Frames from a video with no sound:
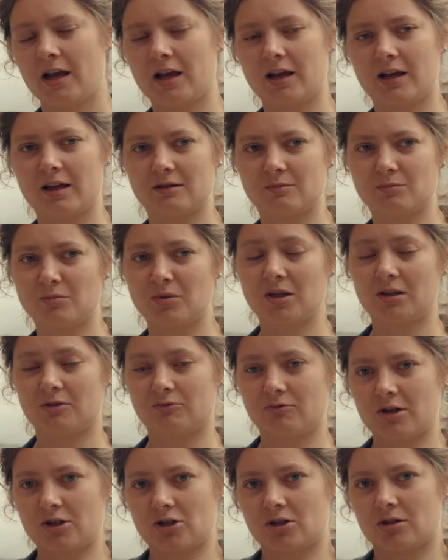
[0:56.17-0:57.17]
And
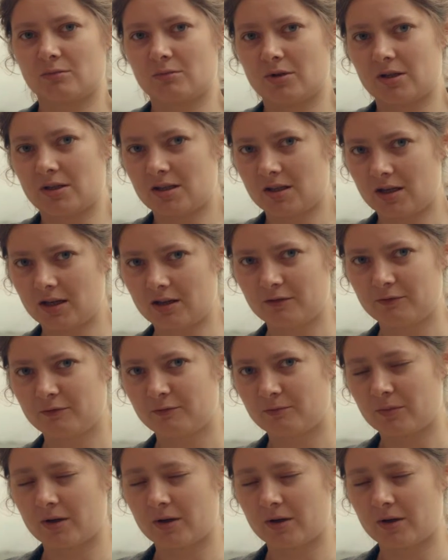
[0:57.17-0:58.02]
being Russian myself,